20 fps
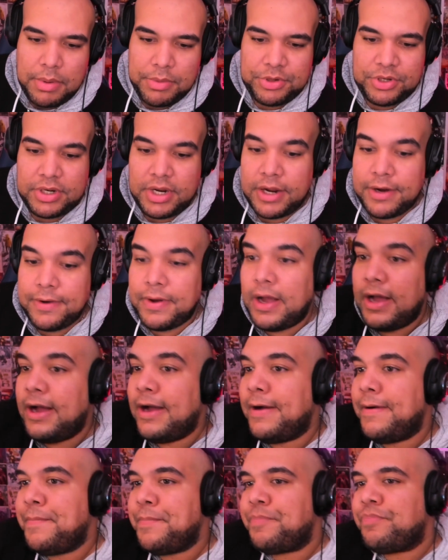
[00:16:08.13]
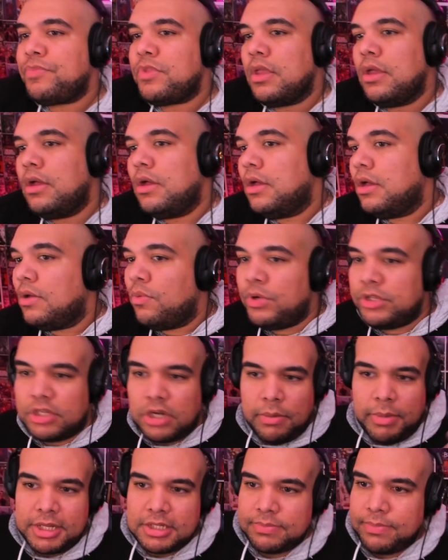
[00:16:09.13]
She did. We
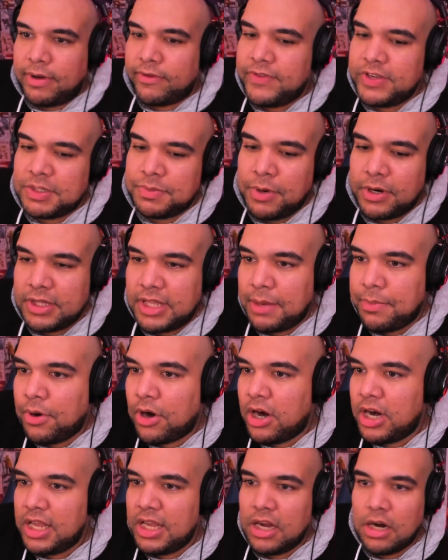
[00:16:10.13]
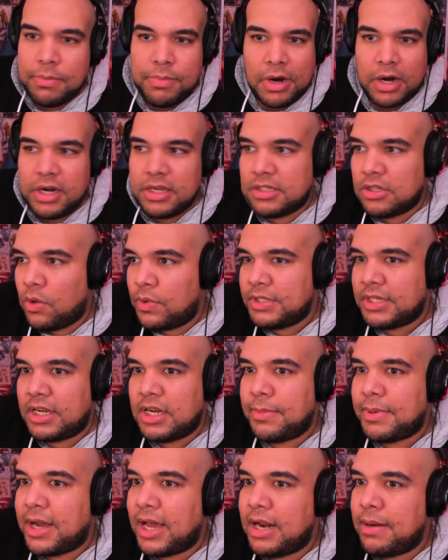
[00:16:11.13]
talk about Buffy's birthday party. Her parties always
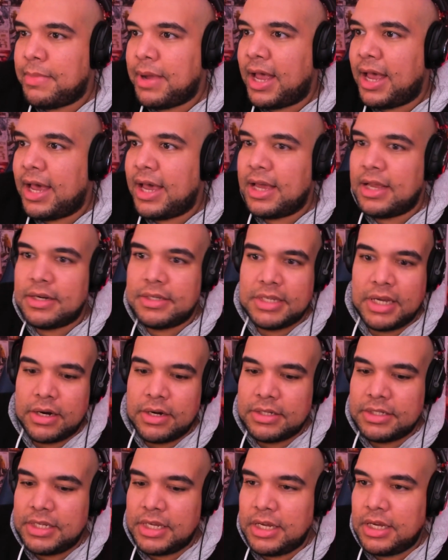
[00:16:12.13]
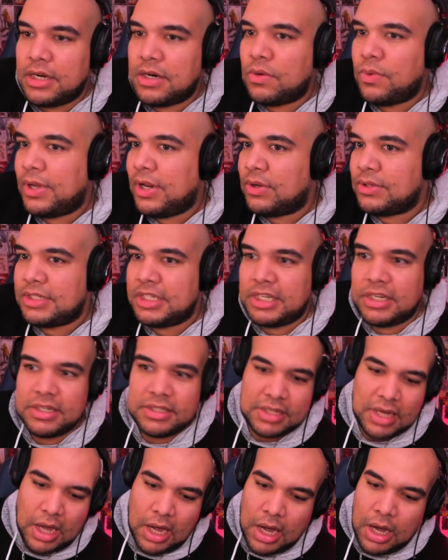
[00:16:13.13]
end up kind of bad. Tara's here. Willow's here.
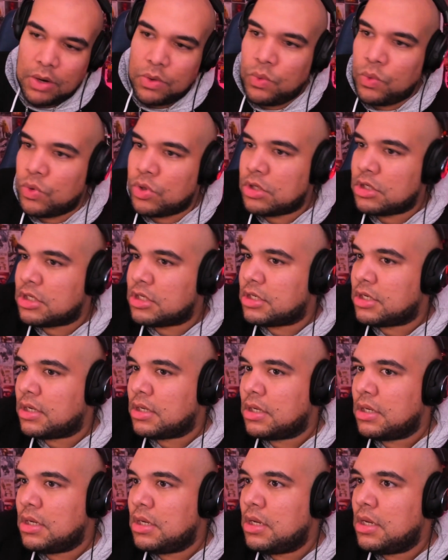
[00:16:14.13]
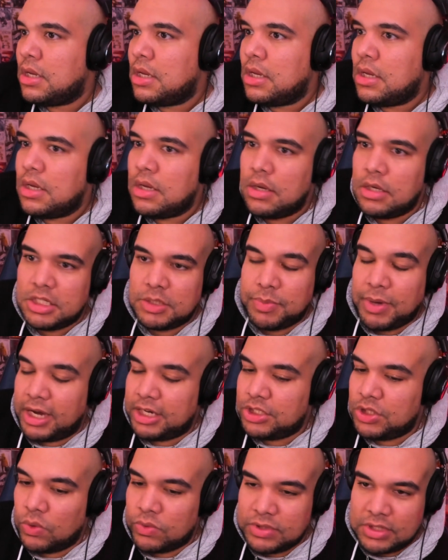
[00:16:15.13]
It's awkward.
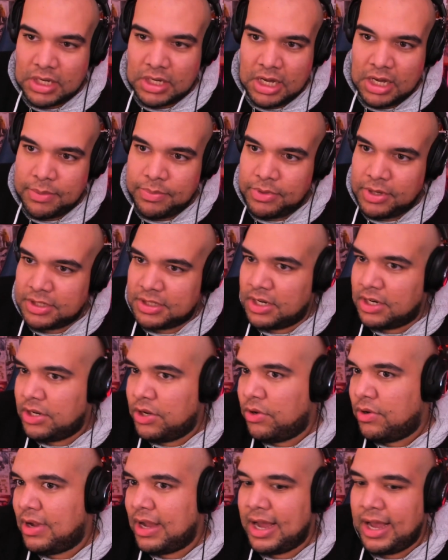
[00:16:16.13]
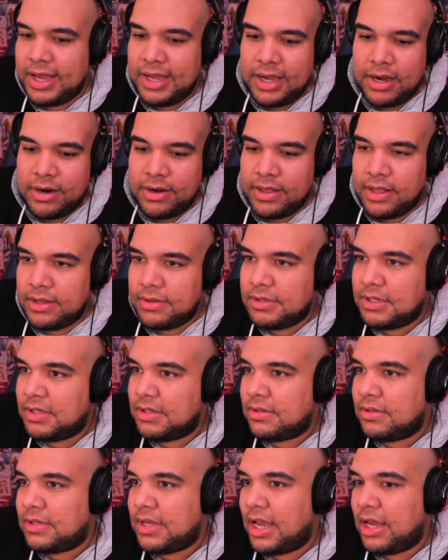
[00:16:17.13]
Spike shows up. There's a new guy here that
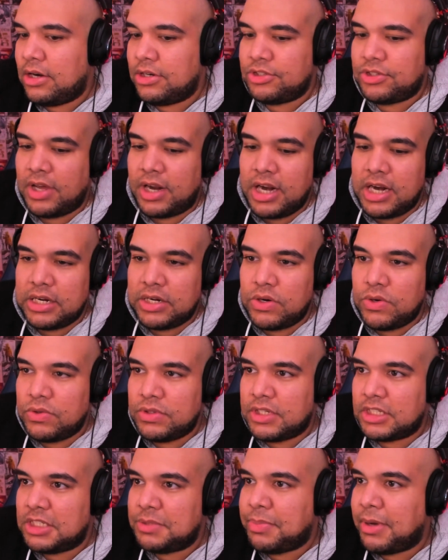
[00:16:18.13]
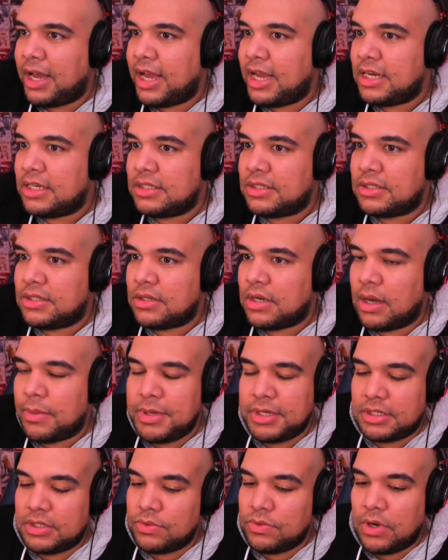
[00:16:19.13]
Dan is trying to introduce to Spike's. I
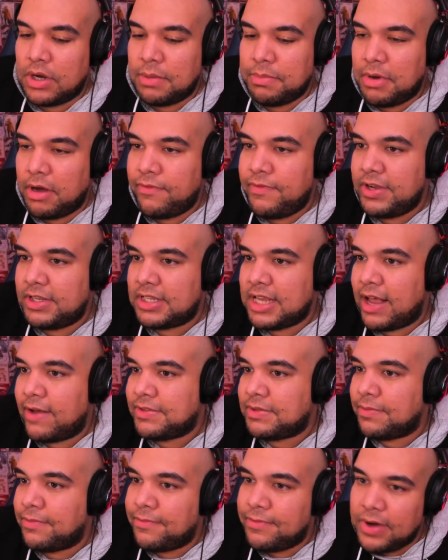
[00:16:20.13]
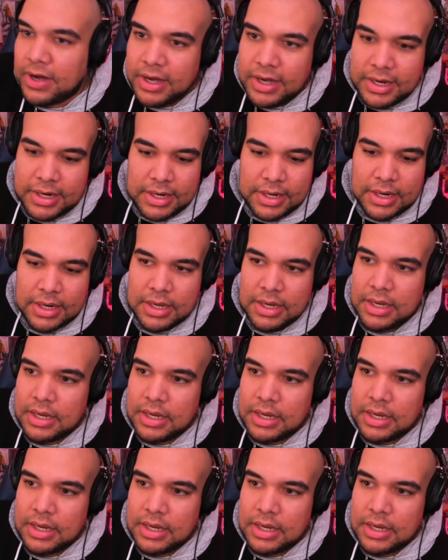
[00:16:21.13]
mean, Buffy to have some fun.